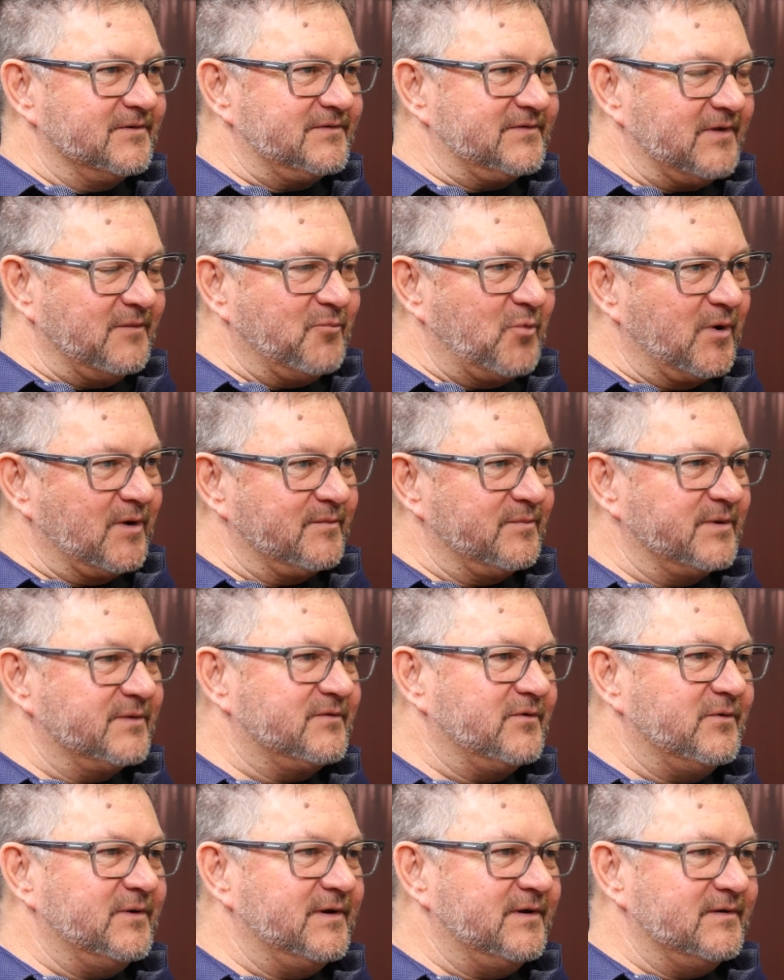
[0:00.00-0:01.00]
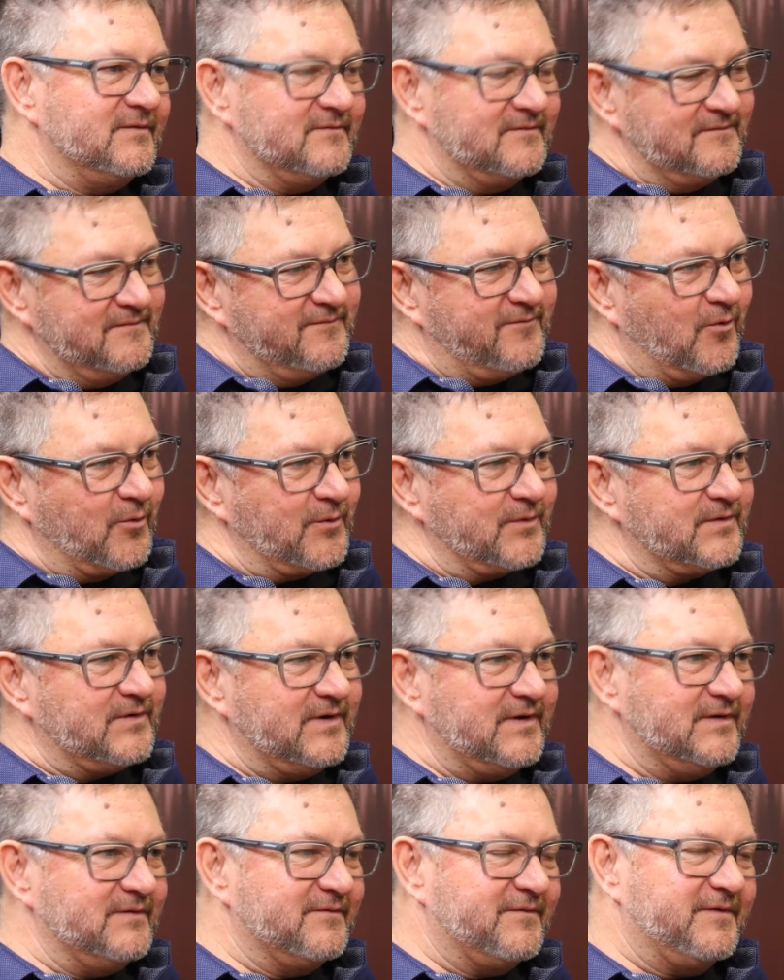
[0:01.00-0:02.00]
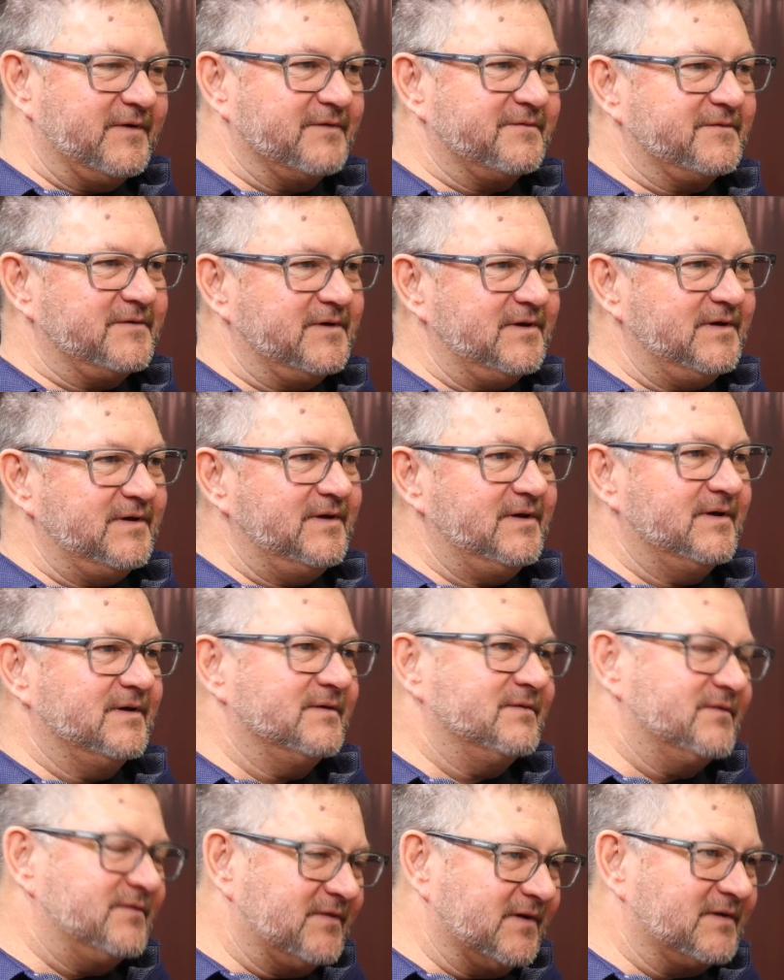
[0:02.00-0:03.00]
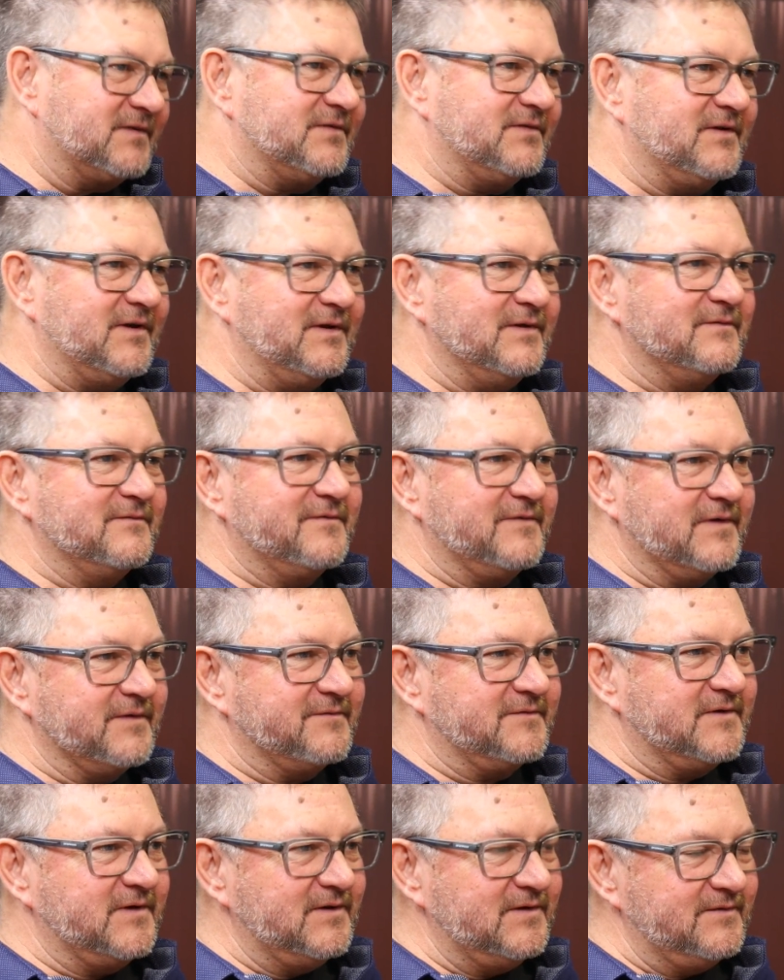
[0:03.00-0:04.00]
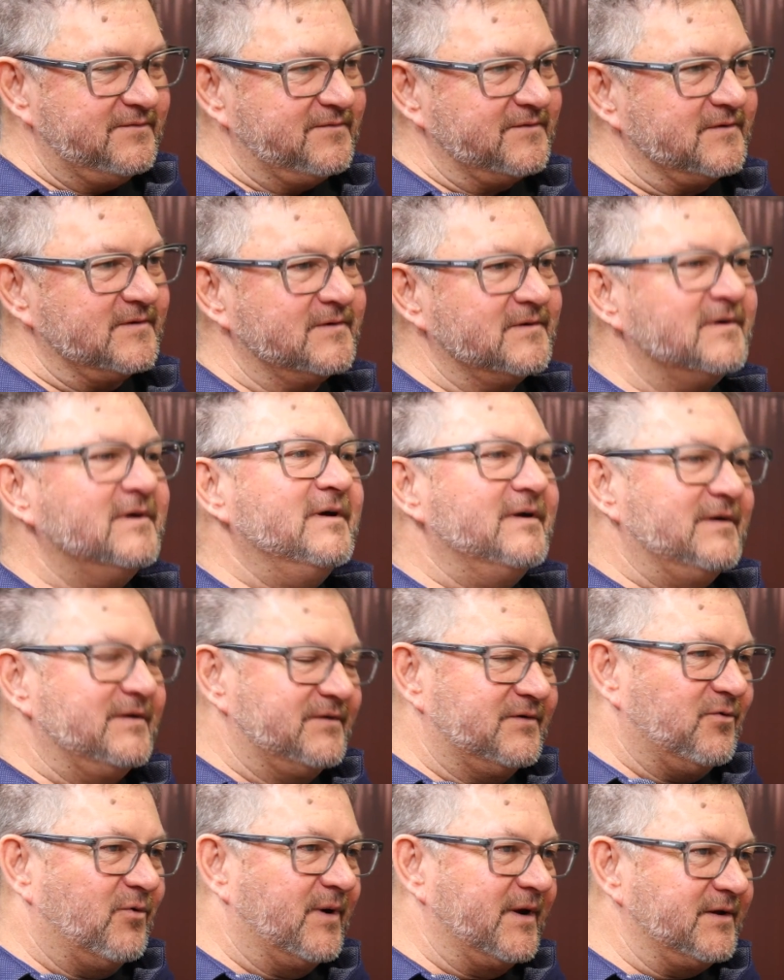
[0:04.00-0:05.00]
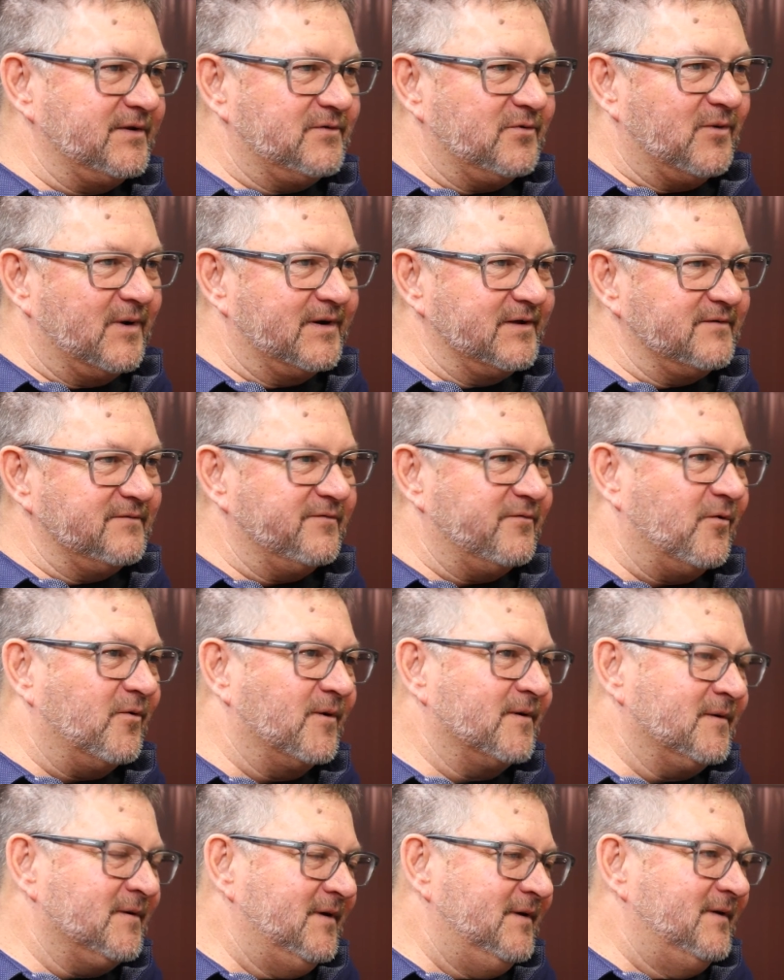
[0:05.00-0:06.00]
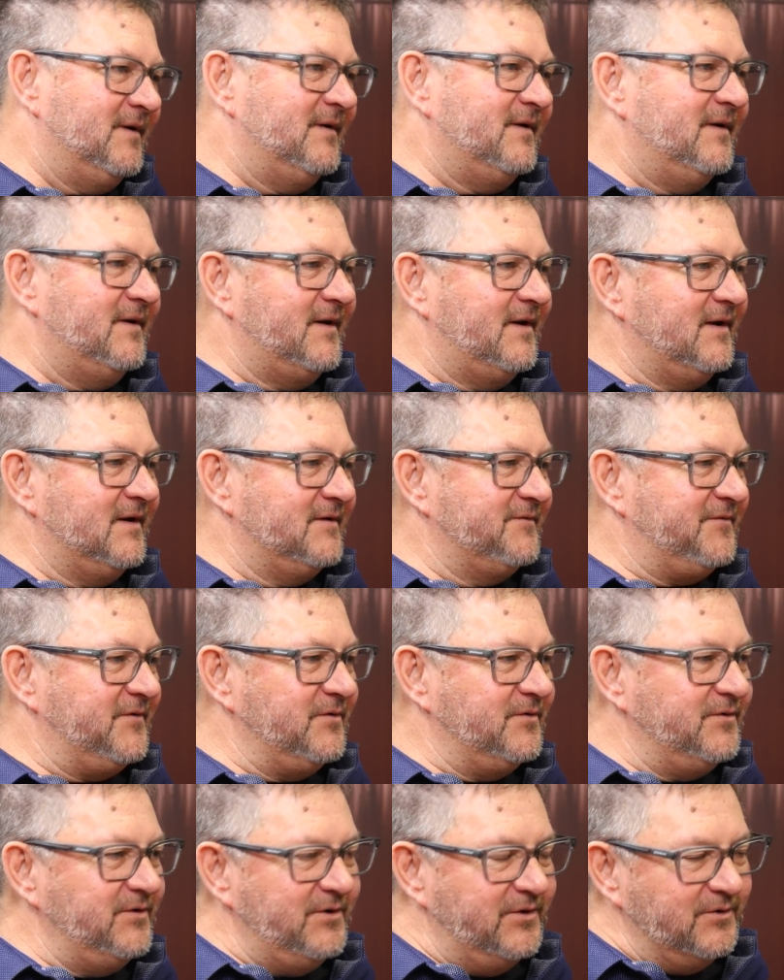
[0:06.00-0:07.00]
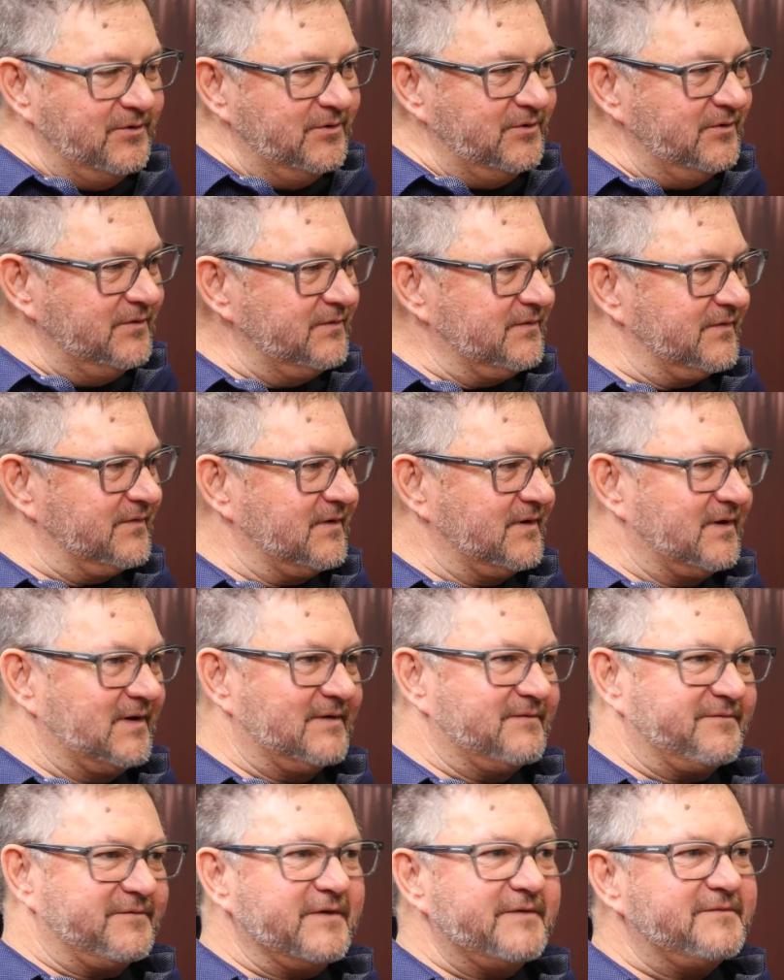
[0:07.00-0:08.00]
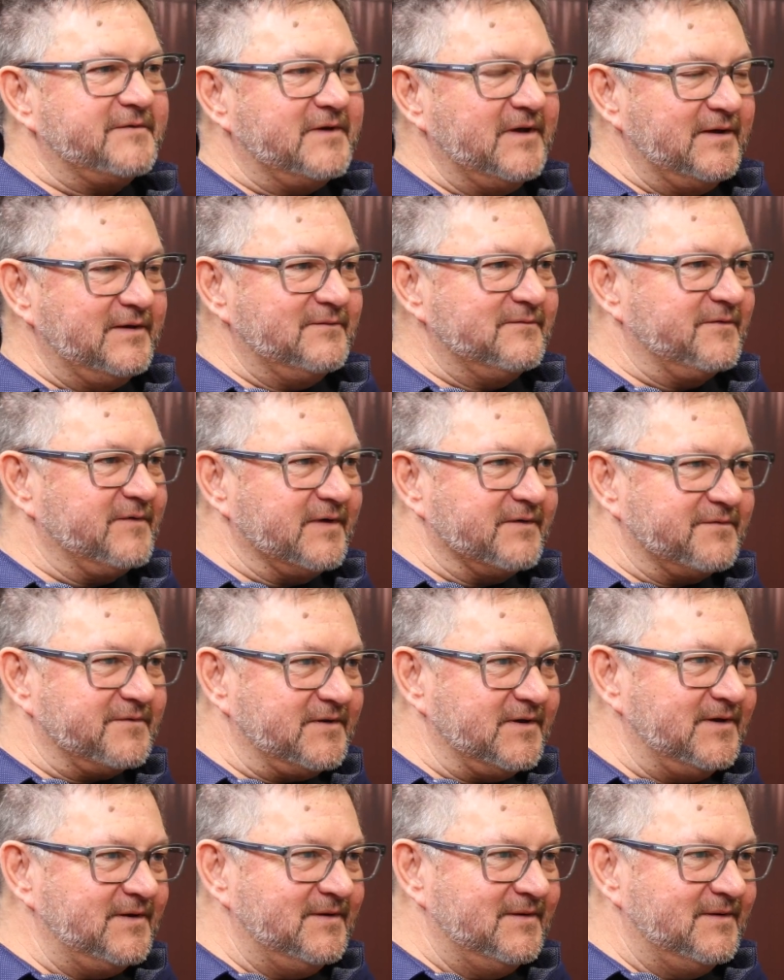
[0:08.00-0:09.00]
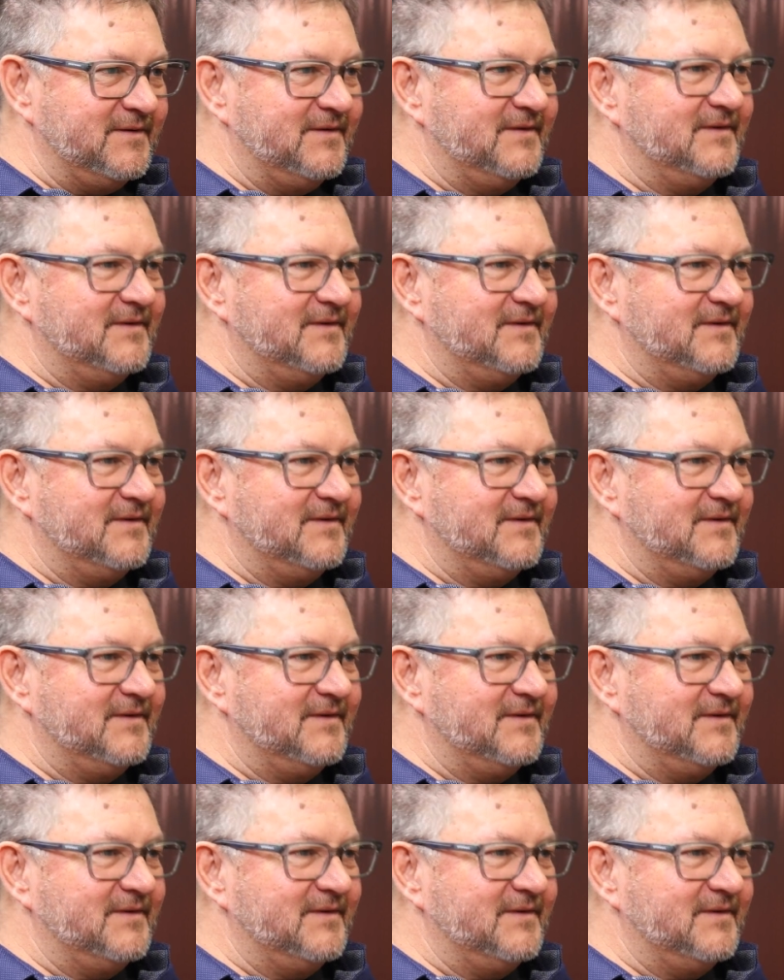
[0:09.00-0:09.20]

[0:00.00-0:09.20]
somewhere between $1,450 and $1,650 for 2024. And if you use $1,550,